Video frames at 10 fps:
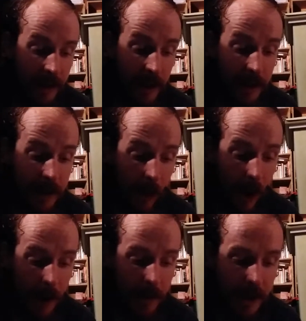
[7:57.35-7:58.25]
He
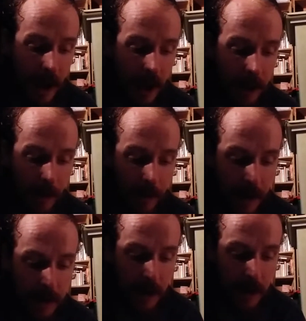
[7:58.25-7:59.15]
describes the
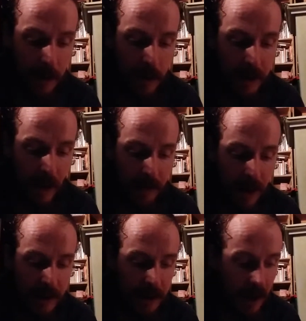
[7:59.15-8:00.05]
perfection due to
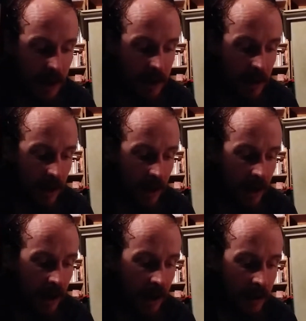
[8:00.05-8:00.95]
self-castigation
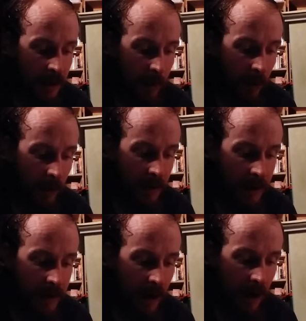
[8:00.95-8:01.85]
in the words